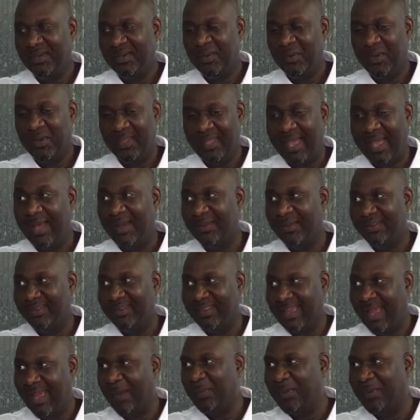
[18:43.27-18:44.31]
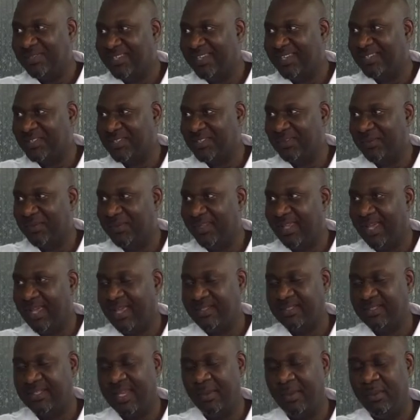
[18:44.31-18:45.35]
without the opposition,
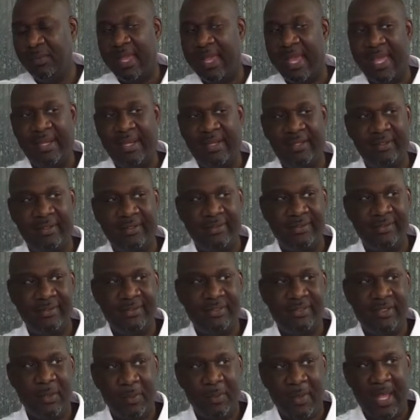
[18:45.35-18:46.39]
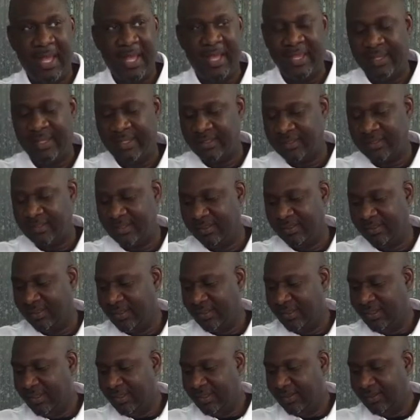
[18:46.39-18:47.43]
without Sanballat and Tobias and
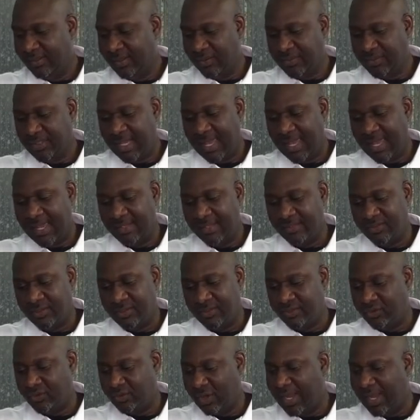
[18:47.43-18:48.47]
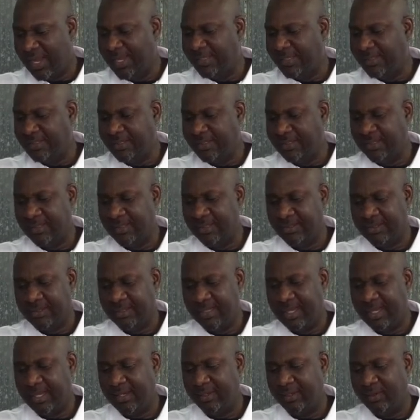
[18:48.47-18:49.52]
those guys just trying to, to
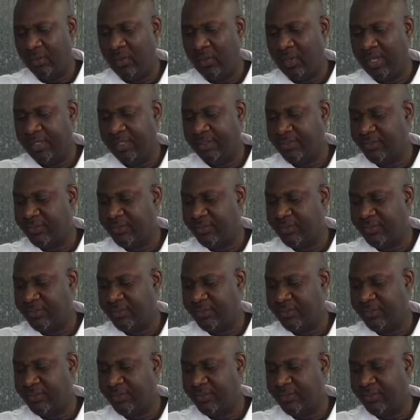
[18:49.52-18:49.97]
get in the way.